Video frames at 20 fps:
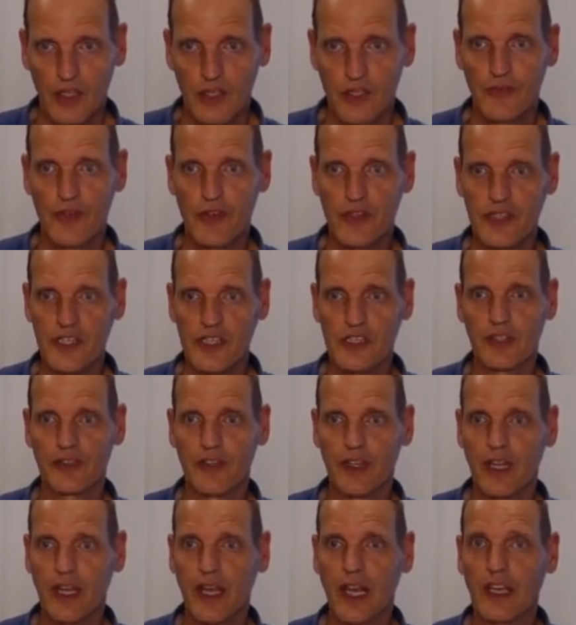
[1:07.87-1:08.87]
The first is
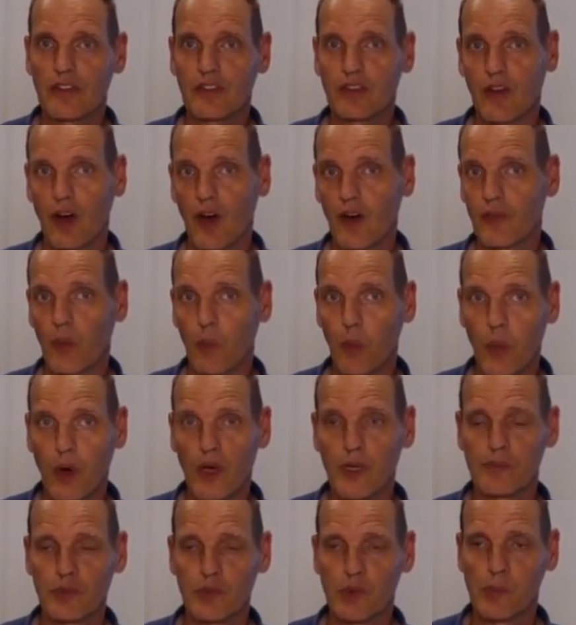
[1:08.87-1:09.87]
on the case of
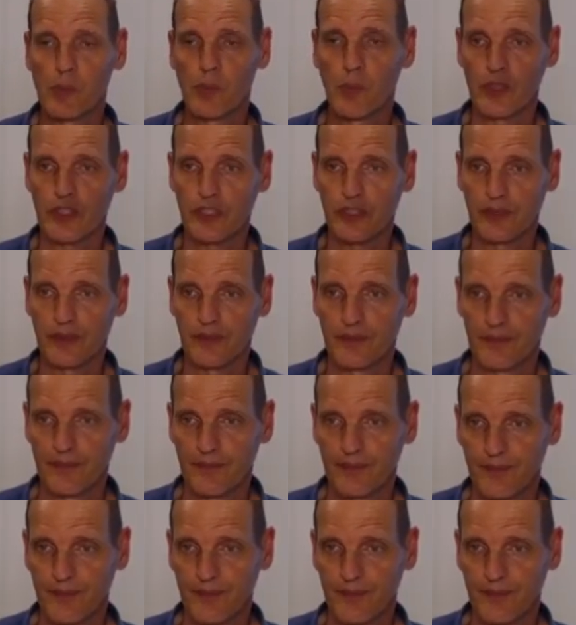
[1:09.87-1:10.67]
one proportion.